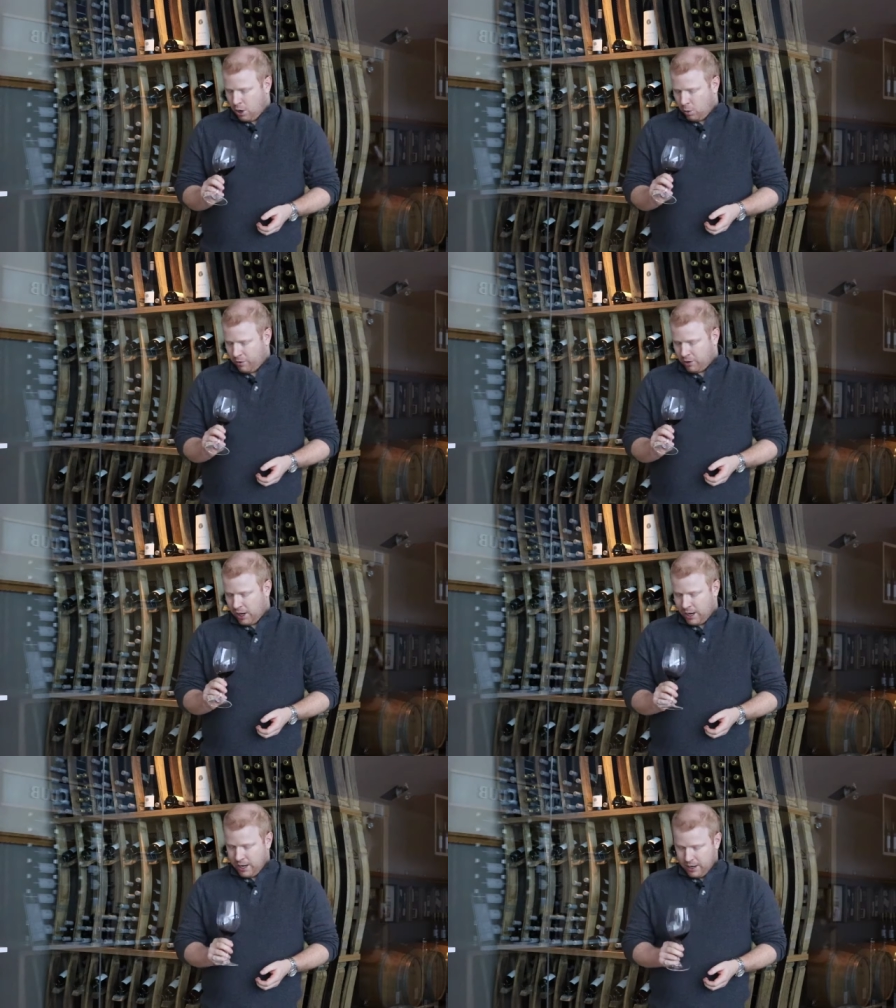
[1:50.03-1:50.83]
We've
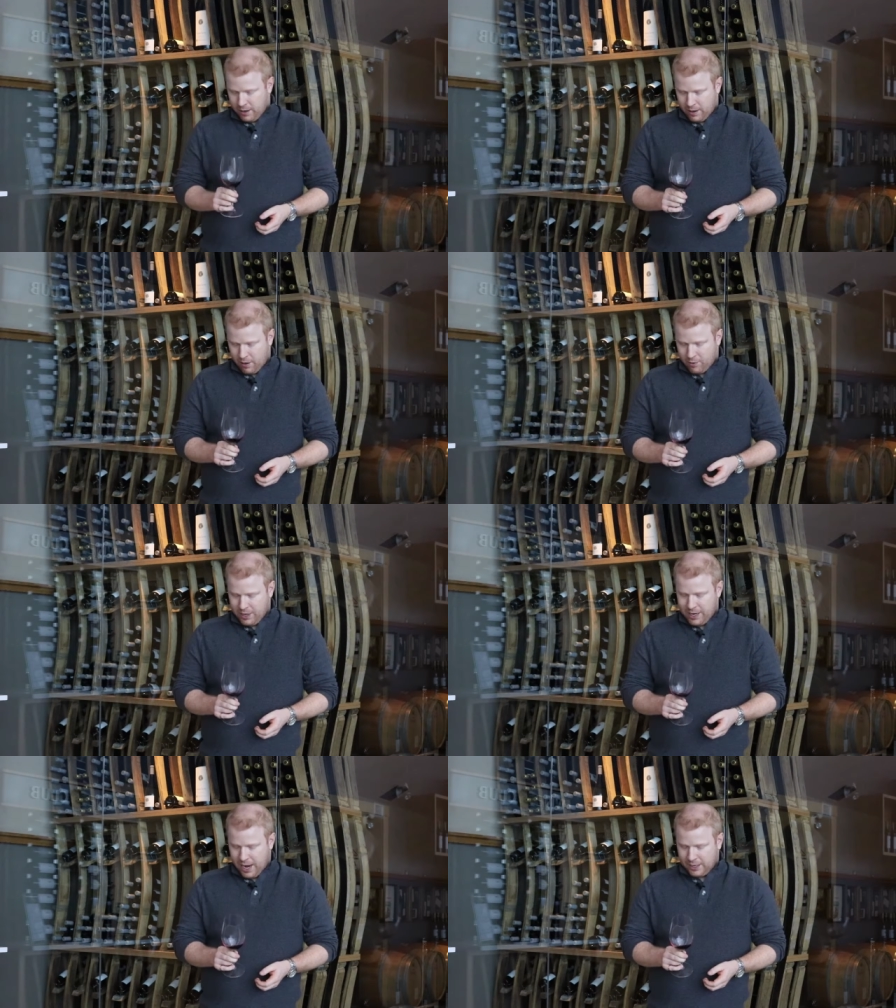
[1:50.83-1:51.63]
got a, a
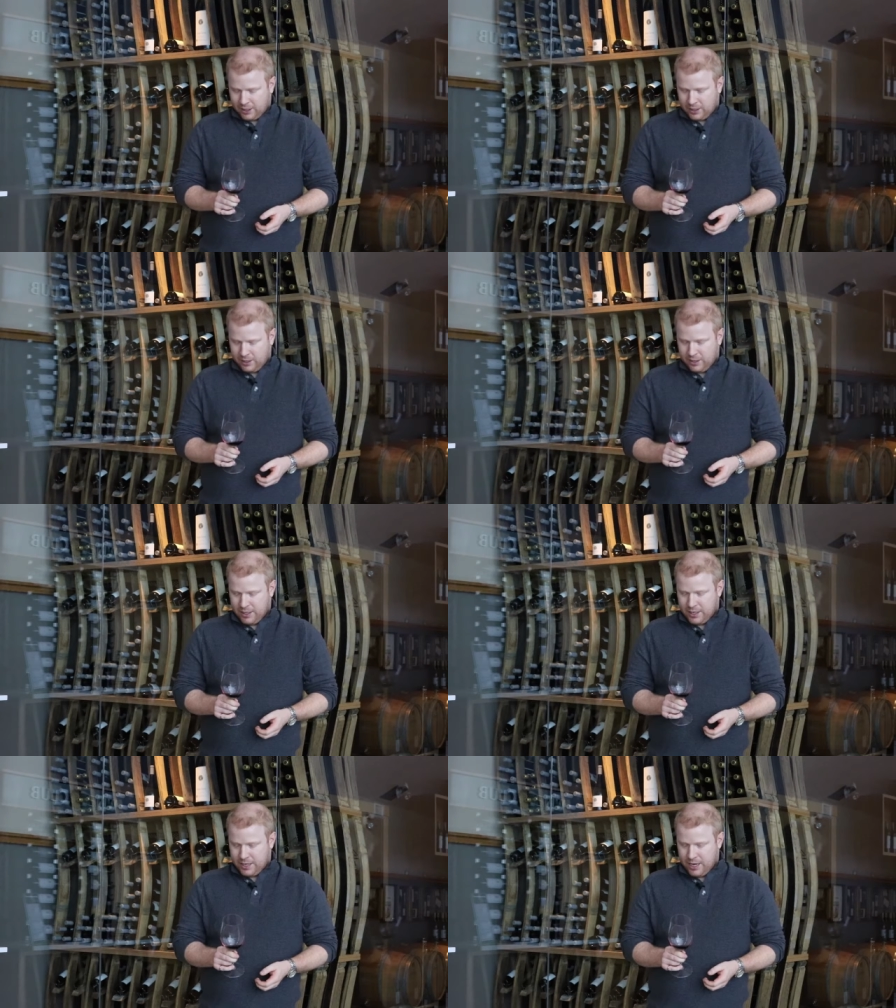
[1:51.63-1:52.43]
really nice
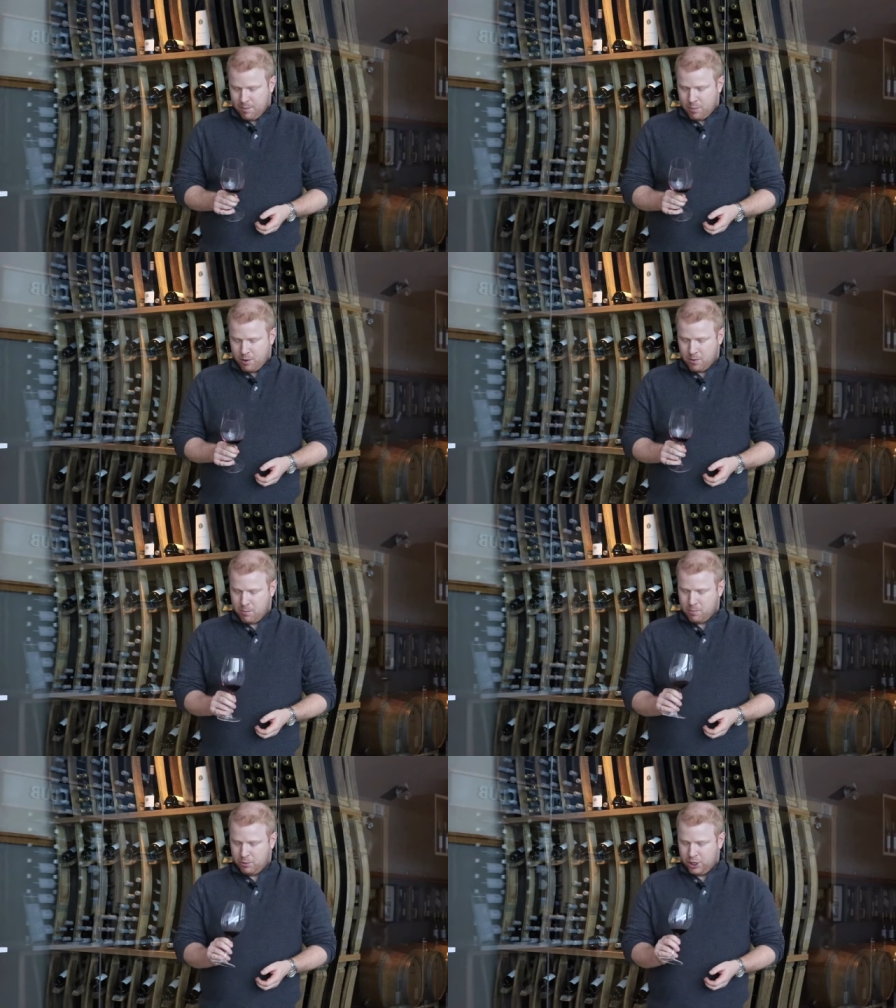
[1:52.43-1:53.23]
deep,
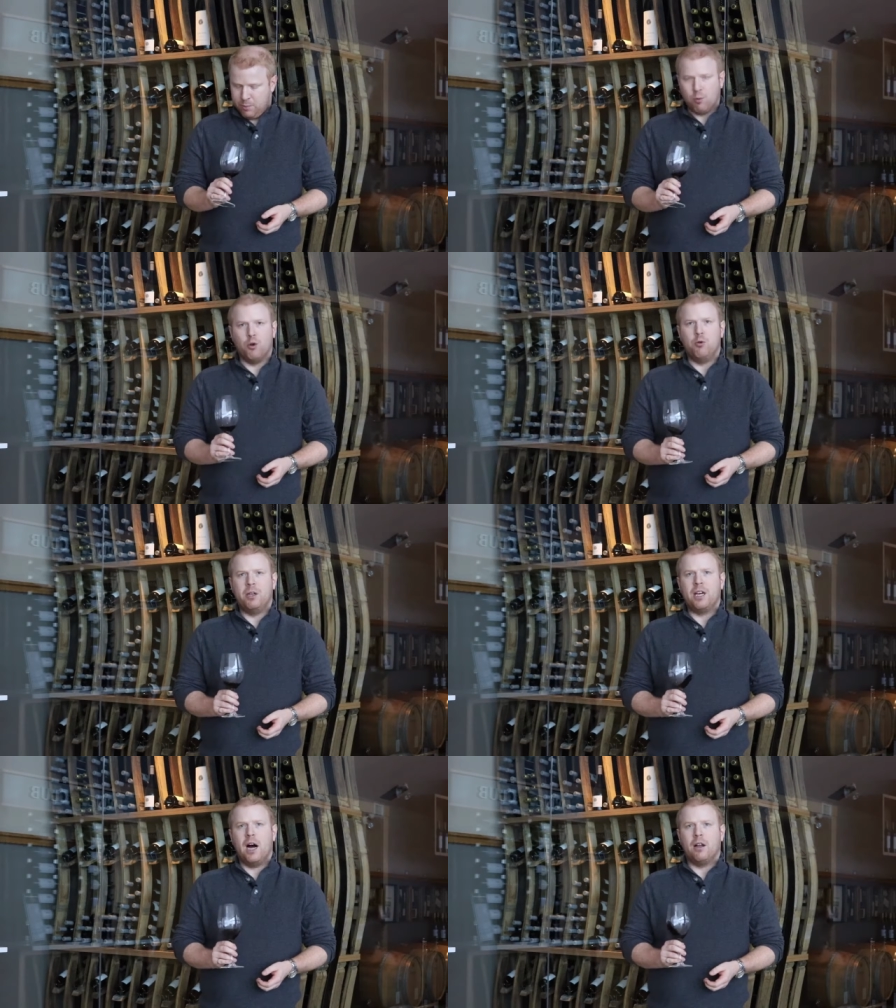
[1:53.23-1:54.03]
deep
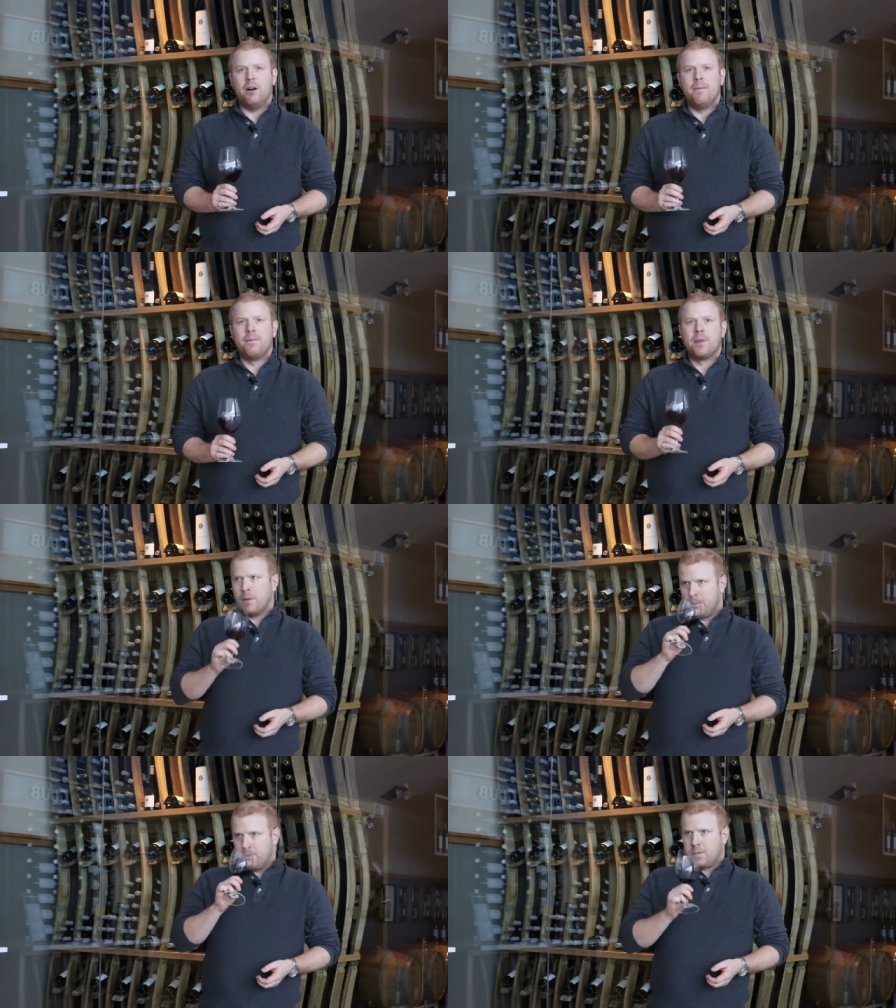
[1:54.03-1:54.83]
ruby color.
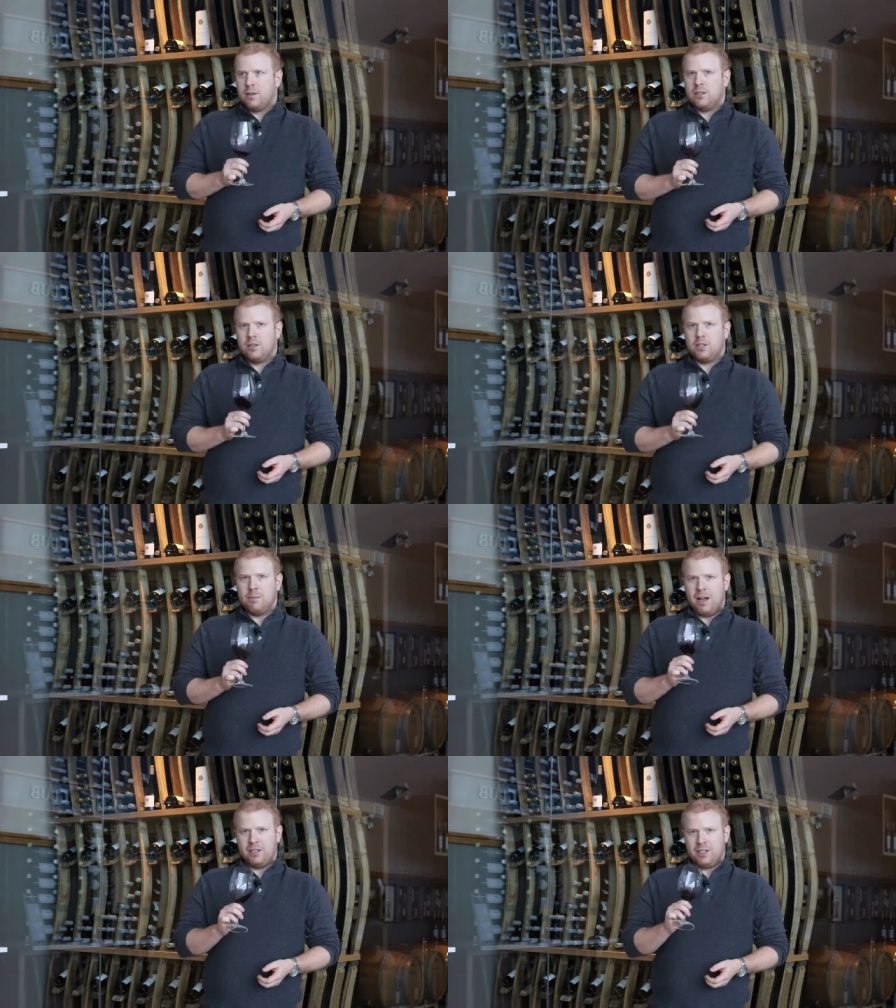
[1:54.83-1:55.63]

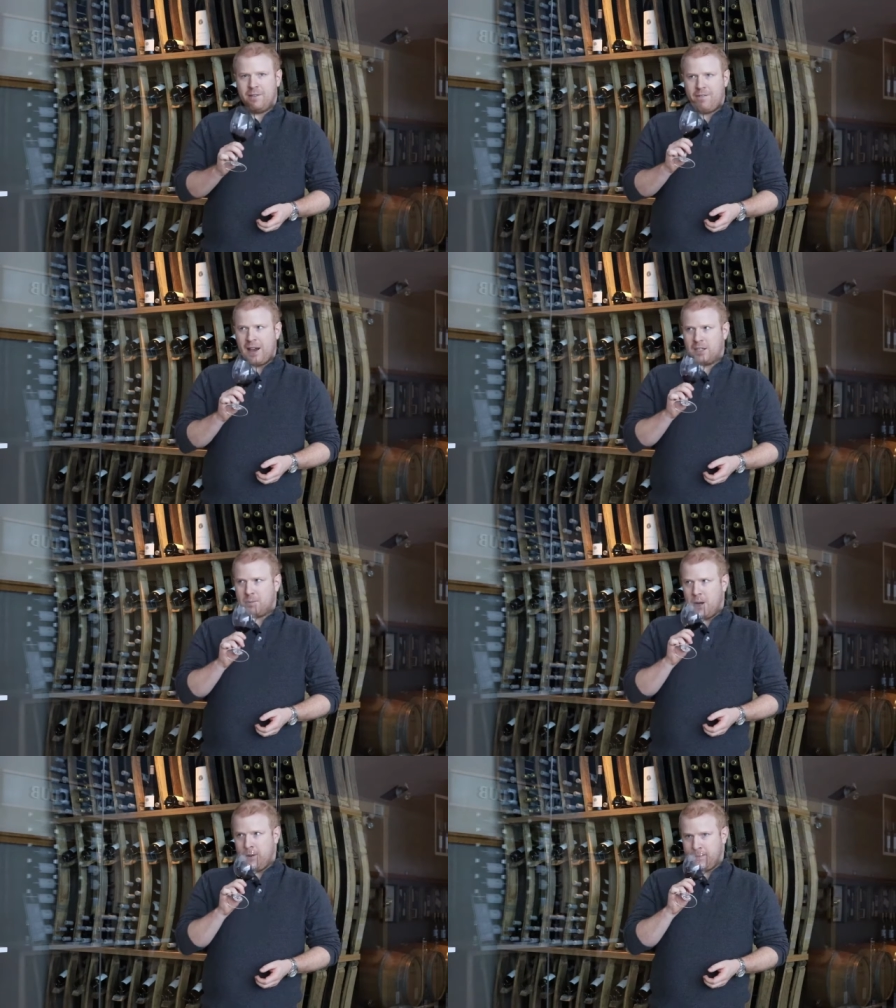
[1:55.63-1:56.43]
Smell, it's a faint
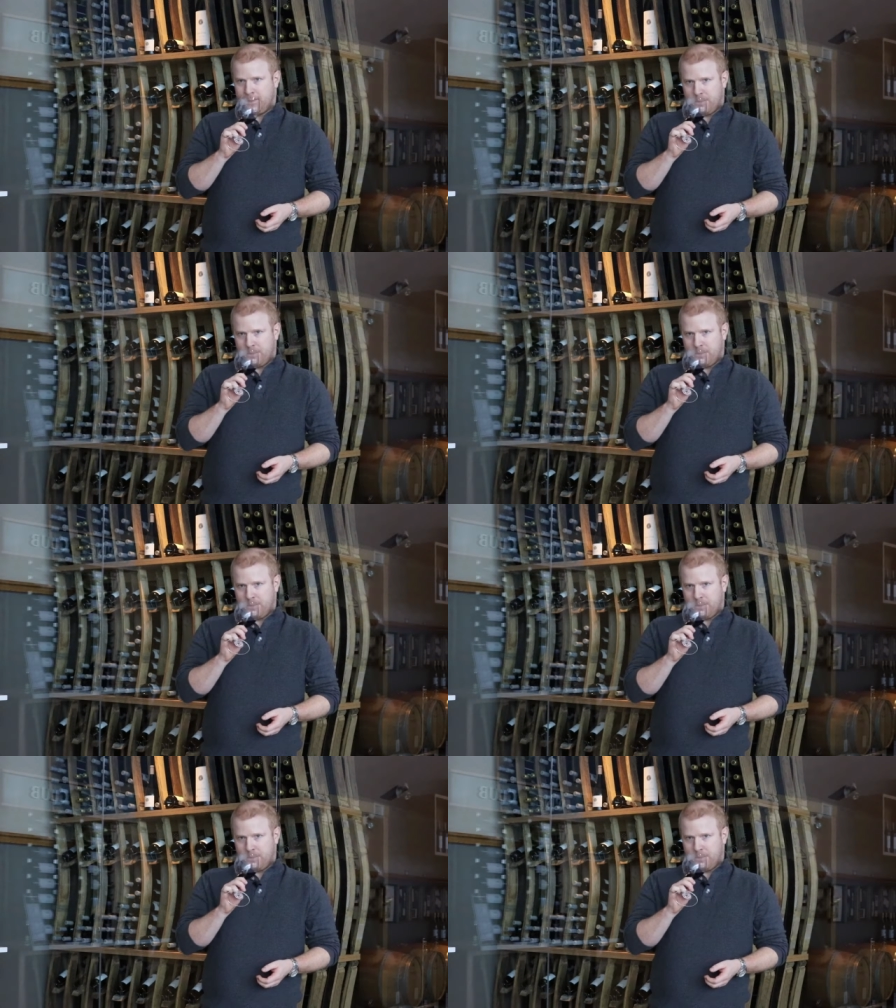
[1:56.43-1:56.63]
smell.